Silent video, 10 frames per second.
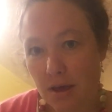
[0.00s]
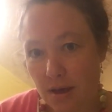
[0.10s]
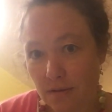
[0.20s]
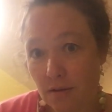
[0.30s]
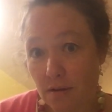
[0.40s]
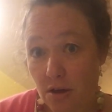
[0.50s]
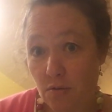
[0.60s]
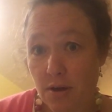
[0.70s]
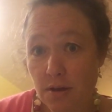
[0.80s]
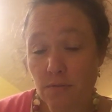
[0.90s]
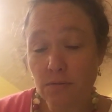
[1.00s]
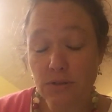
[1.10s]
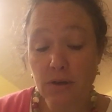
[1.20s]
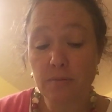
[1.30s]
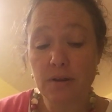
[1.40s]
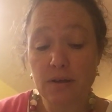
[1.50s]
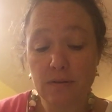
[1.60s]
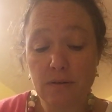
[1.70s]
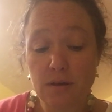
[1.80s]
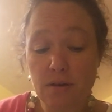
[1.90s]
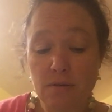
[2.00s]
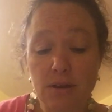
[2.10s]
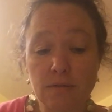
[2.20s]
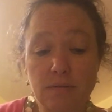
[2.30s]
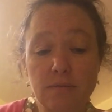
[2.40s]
sion or double sion.